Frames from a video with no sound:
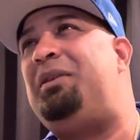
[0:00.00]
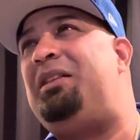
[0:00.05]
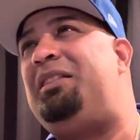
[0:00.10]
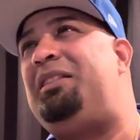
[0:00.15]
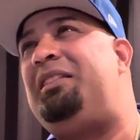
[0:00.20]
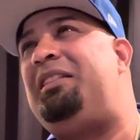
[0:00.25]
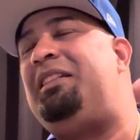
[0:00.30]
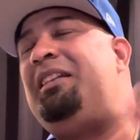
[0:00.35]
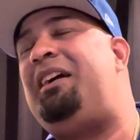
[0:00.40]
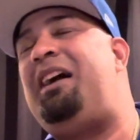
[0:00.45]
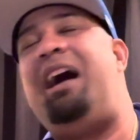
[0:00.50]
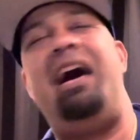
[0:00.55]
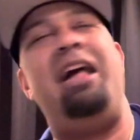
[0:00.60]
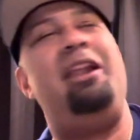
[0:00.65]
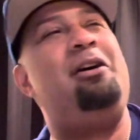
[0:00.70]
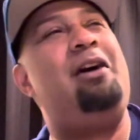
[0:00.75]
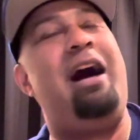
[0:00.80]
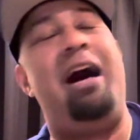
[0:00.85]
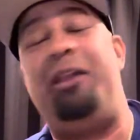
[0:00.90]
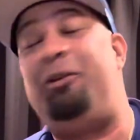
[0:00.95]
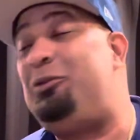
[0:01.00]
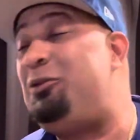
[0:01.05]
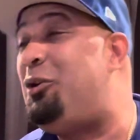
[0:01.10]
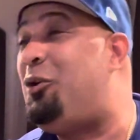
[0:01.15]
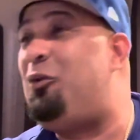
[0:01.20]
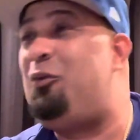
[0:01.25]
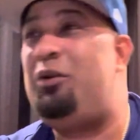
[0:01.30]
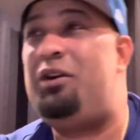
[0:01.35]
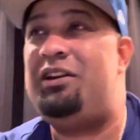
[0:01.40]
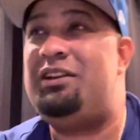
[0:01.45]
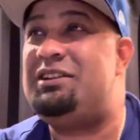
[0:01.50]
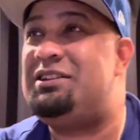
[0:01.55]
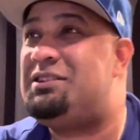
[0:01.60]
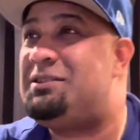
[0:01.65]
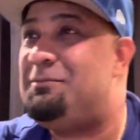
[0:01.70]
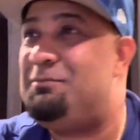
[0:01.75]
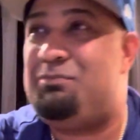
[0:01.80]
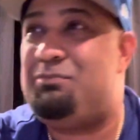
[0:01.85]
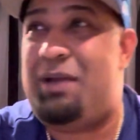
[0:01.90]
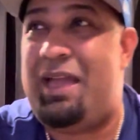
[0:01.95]
And I don't know where this
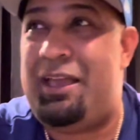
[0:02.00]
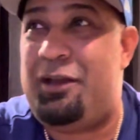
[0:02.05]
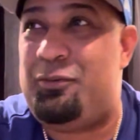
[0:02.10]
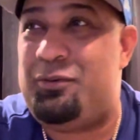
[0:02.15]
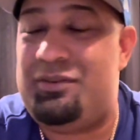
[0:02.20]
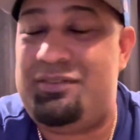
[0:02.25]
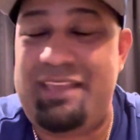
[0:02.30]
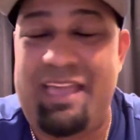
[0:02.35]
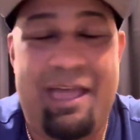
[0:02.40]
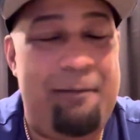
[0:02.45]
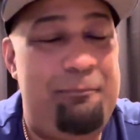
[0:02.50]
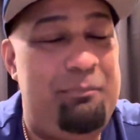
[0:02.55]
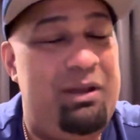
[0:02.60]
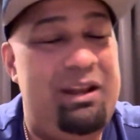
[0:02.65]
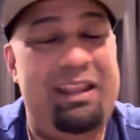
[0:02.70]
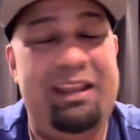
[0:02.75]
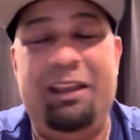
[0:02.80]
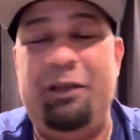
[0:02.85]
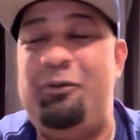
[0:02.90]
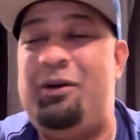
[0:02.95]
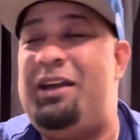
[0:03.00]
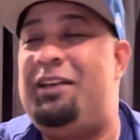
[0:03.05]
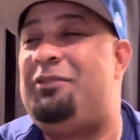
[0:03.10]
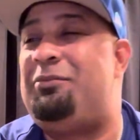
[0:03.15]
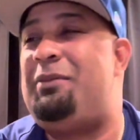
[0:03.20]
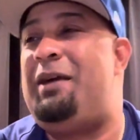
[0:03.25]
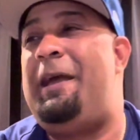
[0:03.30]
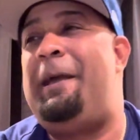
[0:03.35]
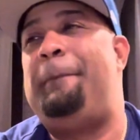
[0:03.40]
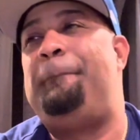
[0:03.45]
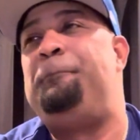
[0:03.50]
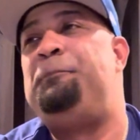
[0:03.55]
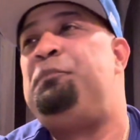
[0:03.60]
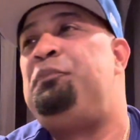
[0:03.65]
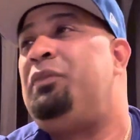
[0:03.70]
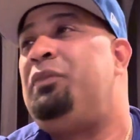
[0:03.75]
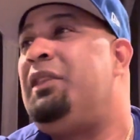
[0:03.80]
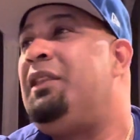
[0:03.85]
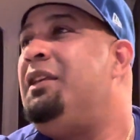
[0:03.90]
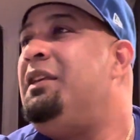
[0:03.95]
bank was at. But anyways, man,
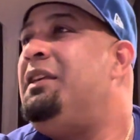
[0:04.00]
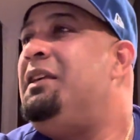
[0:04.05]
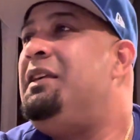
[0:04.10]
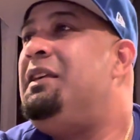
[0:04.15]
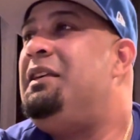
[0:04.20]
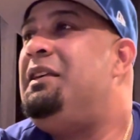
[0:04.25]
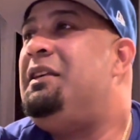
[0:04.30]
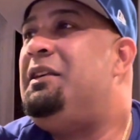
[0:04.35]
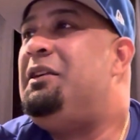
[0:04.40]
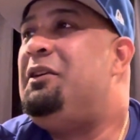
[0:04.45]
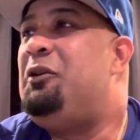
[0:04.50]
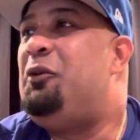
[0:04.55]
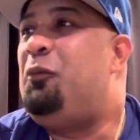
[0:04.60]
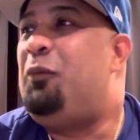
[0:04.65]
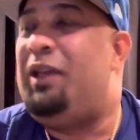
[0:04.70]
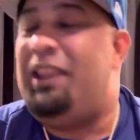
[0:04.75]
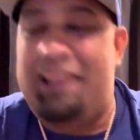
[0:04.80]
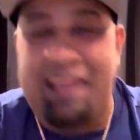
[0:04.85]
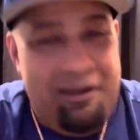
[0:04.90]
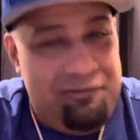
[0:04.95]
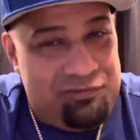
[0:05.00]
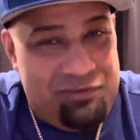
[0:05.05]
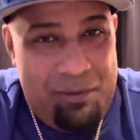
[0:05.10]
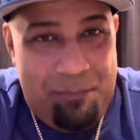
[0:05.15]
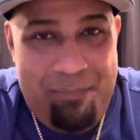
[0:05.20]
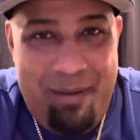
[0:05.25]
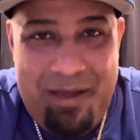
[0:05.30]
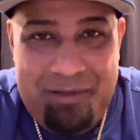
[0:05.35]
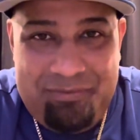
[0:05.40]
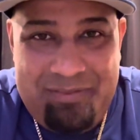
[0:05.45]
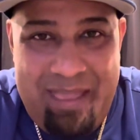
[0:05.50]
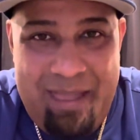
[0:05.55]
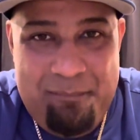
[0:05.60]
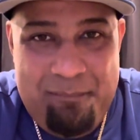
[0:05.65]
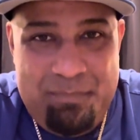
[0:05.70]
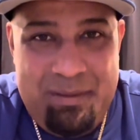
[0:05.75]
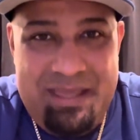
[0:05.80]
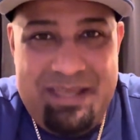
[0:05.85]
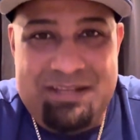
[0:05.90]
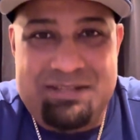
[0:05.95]
we left up out
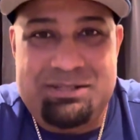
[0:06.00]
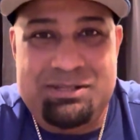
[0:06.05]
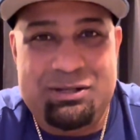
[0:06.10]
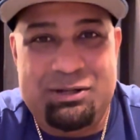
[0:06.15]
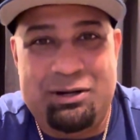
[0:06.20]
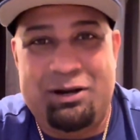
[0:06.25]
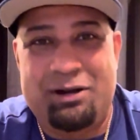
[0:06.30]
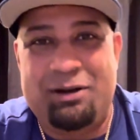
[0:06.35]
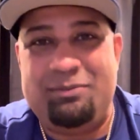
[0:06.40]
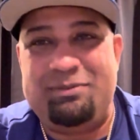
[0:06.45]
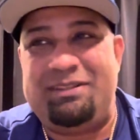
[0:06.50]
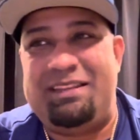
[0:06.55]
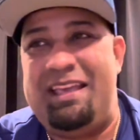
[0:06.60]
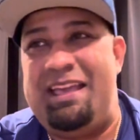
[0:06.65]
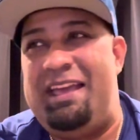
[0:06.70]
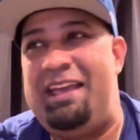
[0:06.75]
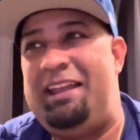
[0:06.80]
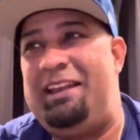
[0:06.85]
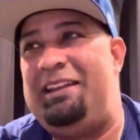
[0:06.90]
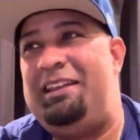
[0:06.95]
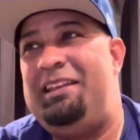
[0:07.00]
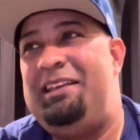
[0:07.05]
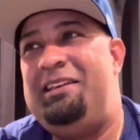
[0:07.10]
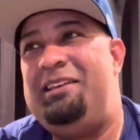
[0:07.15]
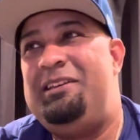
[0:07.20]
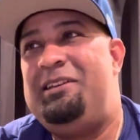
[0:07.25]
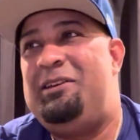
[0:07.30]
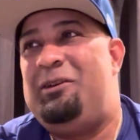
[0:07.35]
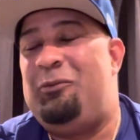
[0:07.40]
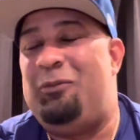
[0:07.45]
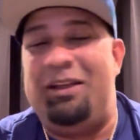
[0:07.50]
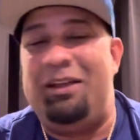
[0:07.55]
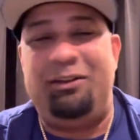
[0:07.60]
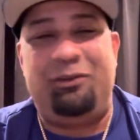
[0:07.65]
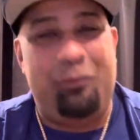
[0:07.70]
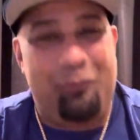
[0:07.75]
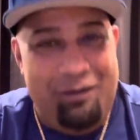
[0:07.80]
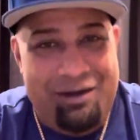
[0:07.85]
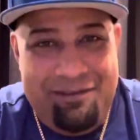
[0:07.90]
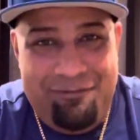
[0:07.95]
that bitch. You know what I'm saying? With
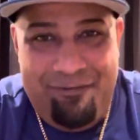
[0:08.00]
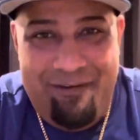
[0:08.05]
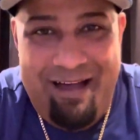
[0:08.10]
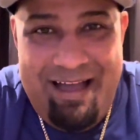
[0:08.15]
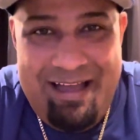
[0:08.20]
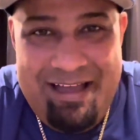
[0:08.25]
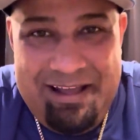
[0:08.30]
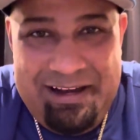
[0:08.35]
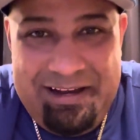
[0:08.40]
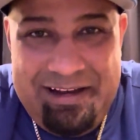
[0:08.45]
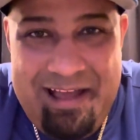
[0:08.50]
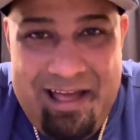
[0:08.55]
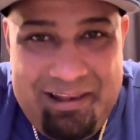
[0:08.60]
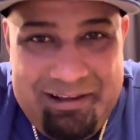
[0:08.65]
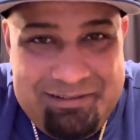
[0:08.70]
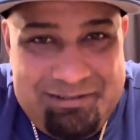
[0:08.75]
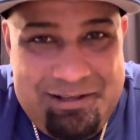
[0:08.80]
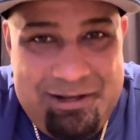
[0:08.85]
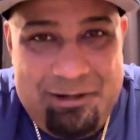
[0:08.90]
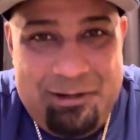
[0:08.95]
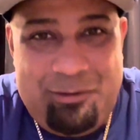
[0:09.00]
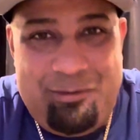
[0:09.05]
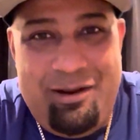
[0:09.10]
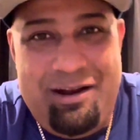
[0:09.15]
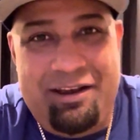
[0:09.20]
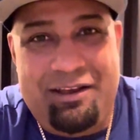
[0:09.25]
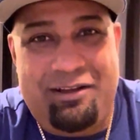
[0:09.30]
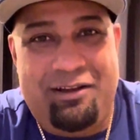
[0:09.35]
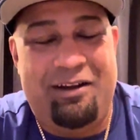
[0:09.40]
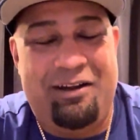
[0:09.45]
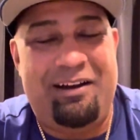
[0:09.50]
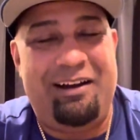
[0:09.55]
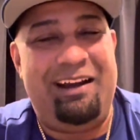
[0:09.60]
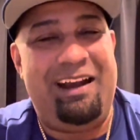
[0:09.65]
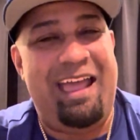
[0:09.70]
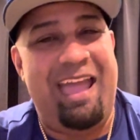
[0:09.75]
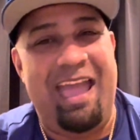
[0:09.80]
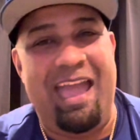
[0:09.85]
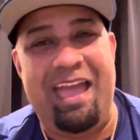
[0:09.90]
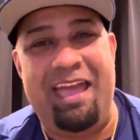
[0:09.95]
$2,500 on a credit card
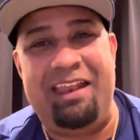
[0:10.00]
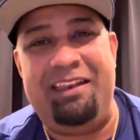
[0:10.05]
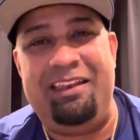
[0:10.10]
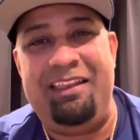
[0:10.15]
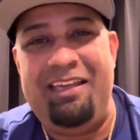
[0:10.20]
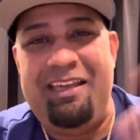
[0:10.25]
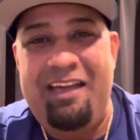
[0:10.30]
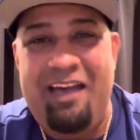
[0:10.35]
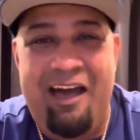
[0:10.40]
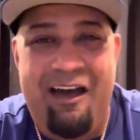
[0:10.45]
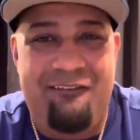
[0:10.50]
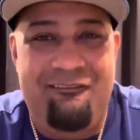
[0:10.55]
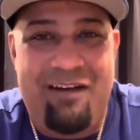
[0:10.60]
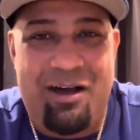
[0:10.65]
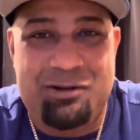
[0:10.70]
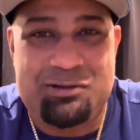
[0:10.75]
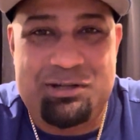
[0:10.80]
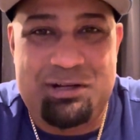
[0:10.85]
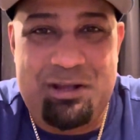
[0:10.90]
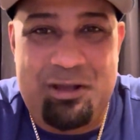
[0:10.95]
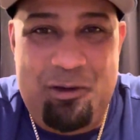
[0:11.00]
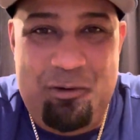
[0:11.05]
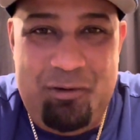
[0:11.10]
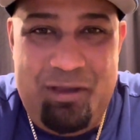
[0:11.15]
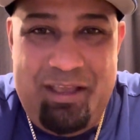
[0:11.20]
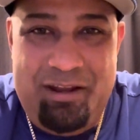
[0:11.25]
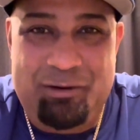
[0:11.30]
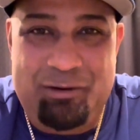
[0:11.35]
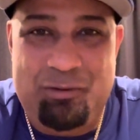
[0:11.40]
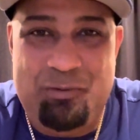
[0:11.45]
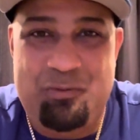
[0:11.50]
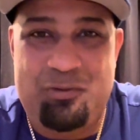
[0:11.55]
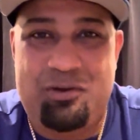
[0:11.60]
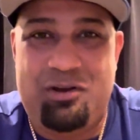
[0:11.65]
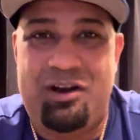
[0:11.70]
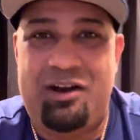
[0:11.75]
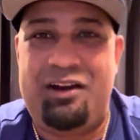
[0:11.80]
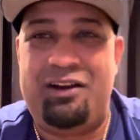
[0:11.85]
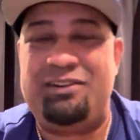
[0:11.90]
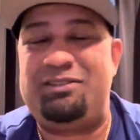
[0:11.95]
and a voucher to go get a new car.